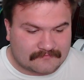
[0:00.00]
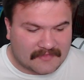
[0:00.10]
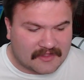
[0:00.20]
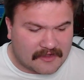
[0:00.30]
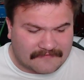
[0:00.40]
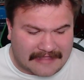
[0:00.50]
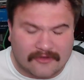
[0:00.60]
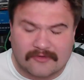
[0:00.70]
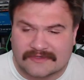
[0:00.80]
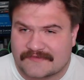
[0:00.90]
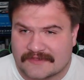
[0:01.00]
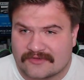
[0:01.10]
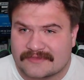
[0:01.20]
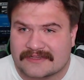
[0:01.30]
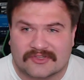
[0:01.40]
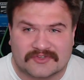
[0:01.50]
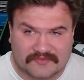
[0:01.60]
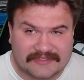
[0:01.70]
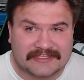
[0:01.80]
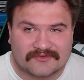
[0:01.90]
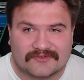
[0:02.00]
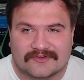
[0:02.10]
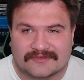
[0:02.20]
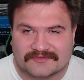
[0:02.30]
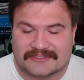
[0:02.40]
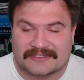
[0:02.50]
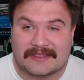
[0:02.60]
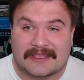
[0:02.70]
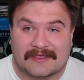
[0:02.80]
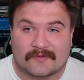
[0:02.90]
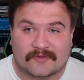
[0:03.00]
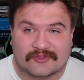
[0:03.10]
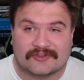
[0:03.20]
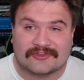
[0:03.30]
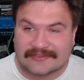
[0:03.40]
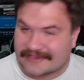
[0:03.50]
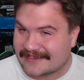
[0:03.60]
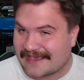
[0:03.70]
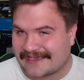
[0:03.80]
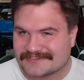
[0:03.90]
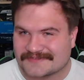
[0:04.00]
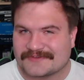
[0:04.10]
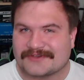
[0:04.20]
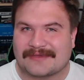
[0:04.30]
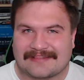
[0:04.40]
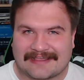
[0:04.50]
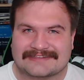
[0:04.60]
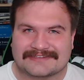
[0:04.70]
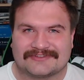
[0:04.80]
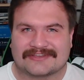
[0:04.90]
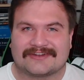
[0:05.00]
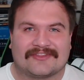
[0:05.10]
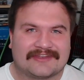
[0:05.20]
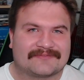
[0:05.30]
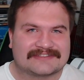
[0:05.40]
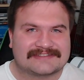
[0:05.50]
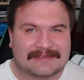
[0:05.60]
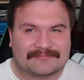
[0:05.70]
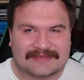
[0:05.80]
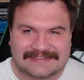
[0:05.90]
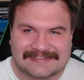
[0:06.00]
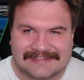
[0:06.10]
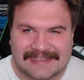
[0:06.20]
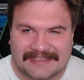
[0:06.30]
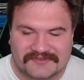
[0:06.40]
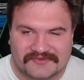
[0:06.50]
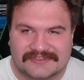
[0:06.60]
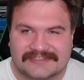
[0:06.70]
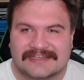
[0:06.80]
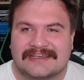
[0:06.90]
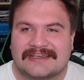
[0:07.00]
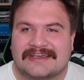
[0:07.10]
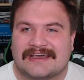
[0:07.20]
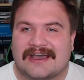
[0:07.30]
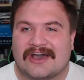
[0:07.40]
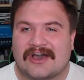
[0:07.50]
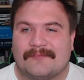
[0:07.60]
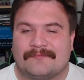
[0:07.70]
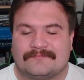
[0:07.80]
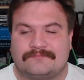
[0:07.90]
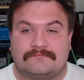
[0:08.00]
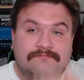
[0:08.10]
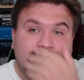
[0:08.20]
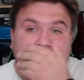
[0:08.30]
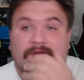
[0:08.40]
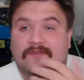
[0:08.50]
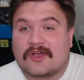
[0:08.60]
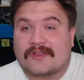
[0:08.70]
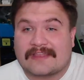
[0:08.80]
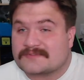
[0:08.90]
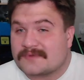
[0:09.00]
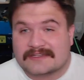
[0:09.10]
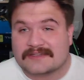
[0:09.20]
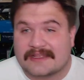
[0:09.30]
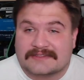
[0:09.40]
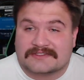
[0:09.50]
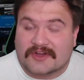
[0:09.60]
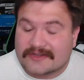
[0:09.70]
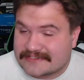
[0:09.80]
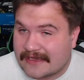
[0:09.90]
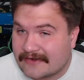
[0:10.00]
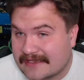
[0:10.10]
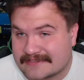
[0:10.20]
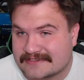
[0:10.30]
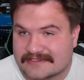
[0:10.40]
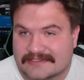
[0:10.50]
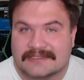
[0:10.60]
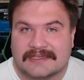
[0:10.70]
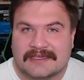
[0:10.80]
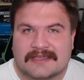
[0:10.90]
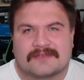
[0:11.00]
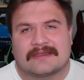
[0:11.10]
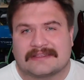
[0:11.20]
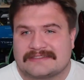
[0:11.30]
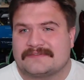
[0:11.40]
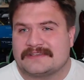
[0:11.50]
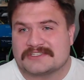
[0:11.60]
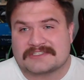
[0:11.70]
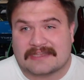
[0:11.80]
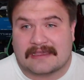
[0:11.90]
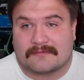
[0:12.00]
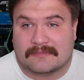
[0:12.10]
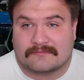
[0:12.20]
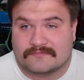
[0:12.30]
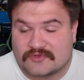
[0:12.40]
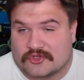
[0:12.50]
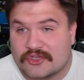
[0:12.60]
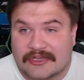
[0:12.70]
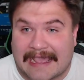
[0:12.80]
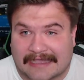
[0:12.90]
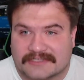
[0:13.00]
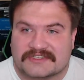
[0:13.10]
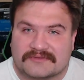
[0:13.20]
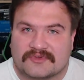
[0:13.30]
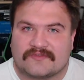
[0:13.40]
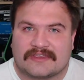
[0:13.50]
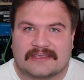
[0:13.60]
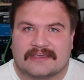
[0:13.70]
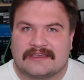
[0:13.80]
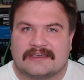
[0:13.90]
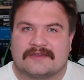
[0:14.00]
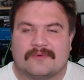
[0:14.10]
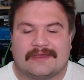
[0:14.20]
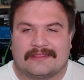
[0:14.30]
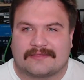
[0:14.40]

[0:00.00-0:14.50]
of how it was filmed. It looked really cool. It was a really good looking action film. I like to look at all the different set pieces they used. But overall, that's what it starts out as, is a relatively just good action movie with,